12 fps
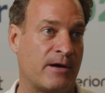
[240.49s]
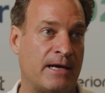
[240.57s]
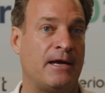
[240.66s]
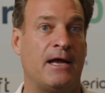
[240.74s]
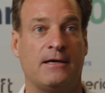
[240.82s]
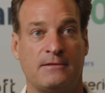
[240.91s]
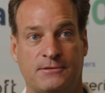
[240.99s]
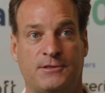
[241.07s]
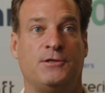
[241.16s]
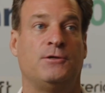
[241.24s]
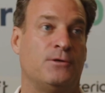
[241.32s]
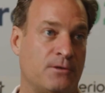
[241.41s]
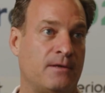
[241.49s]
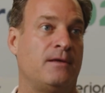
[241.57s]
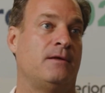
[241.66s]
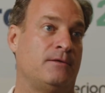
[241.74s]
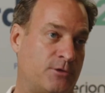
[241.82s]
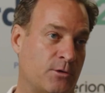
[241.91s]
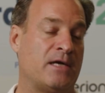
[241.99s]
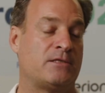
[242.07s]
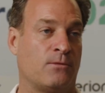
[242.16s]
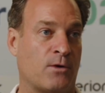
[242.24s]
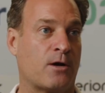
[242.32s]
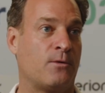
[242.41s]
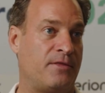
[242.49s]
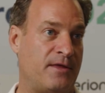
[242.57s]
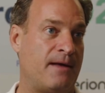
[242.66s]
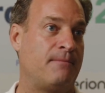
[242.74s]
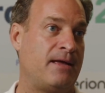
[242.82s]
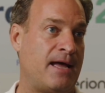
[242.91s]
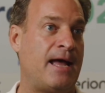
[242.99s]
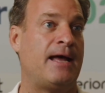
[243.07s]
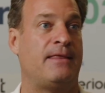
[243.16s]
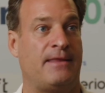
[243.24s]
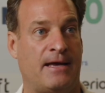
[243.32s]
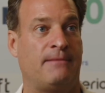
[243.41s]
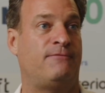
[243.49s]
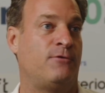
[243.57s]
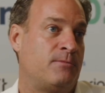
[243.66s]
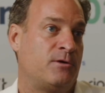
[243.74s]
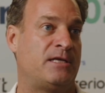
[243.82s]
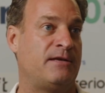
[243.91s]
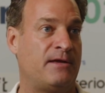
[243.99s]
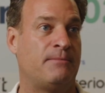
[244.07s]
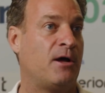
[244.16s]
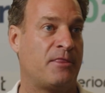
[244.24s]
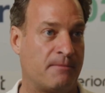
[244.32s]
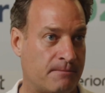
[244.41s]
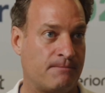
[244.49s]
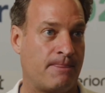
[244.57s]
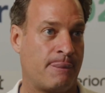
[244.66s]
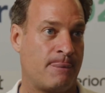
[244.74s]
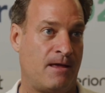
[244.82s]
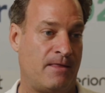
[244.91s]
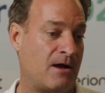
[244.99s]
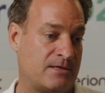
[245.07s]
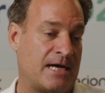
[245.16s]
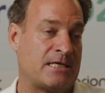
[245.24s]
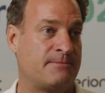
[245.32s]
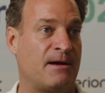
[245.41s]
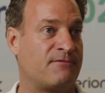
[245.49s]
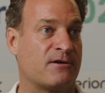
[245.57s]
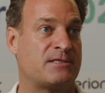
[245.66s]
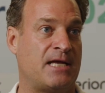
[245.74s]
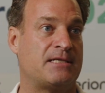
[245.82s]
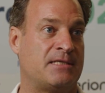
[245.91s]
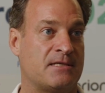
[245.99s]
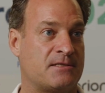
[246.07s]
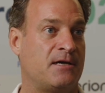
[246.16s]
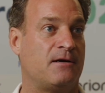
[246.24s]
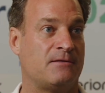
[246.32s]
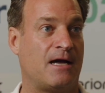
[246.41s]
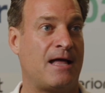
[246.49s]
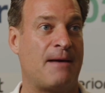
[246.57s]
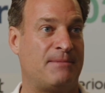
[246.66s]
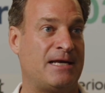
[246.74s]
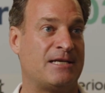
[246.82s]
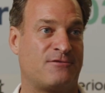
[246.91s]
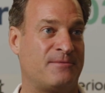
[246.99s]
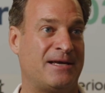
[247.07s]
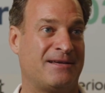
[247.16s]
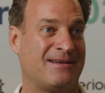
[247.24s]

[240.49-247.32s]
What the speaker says: India to doing some work with the NBA, and then Fubo TV bought them. And that was actually my first exit. So happy days for me.